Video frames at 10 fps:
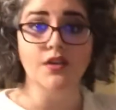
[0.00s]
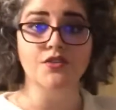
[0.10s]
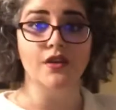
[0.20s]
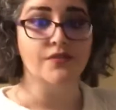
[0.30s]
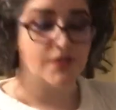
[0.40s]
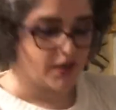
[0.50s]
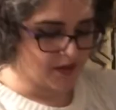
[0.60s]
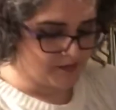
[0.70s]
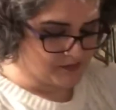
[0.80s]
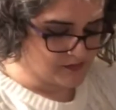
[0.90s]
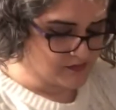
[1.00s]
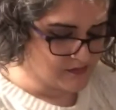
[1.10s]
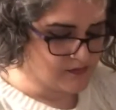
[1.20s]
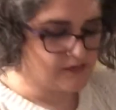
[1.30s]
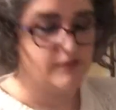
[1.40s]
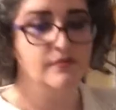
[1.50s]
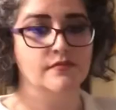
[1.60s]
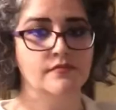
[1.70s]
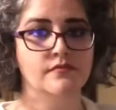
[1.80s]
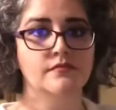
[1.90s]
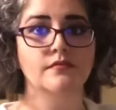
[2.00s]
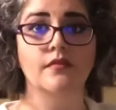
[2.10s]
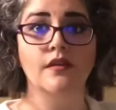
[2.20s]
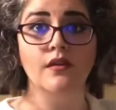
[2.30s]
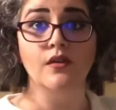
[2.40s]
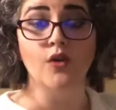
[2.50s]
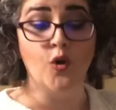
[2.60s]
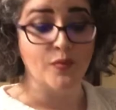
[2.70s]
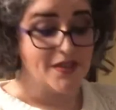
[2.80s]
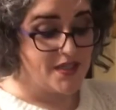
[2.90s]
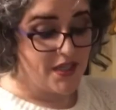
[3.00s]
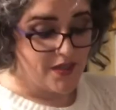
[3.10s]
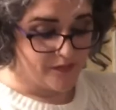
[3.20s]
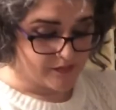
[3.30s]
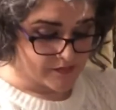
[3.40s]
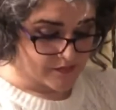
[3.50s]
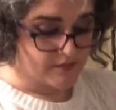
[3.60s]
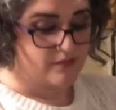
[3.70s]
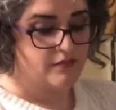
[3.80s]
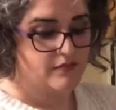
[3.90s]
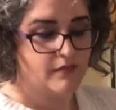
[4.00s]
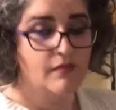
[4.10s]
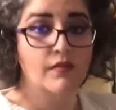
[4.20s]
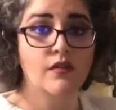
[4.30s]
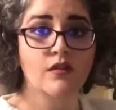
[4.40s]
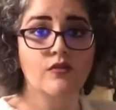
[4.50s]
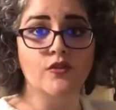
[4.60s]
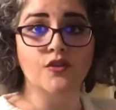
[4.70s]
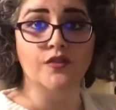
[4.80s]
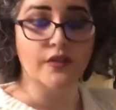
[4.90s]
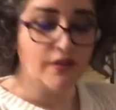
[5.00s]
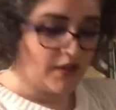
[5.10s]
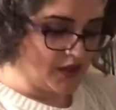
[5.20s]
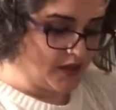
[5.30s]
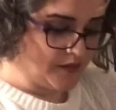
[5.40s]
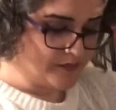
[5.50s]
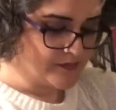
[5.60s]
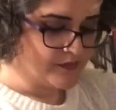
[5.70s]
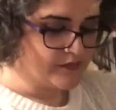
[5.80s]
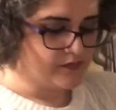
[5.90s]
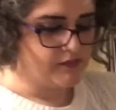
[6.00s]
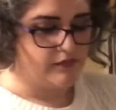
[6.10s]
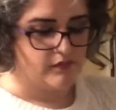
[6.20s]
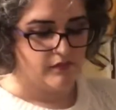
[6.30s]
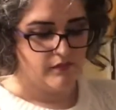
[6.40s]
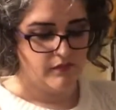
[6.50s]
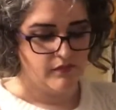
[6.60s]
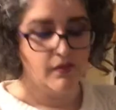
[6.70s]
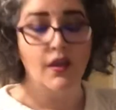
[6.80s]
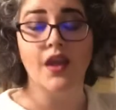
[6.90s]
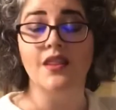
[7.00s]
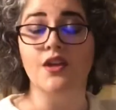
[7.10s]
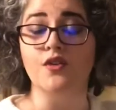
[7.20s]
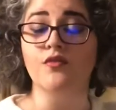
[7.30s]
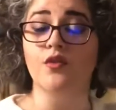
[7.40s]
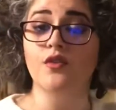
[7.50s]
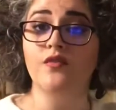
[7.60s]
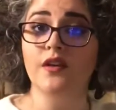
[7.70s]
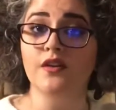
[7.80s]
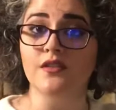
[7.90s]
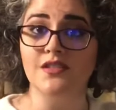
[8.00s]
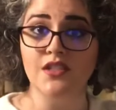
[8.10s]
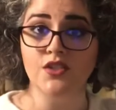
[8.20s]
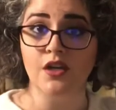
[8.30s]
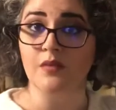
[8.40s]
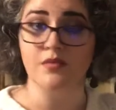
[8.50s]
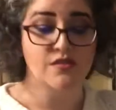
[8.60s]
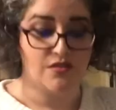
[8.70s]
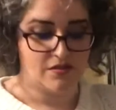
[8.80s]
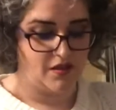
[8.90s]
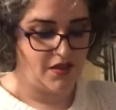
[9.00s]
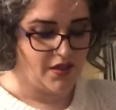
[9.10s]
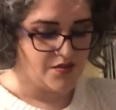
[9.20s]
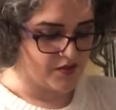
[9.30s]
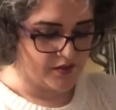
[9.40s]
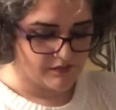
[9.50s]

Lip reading: your F sharp, open D, first finger E, and then your fourth finger C sharp is just on the A string.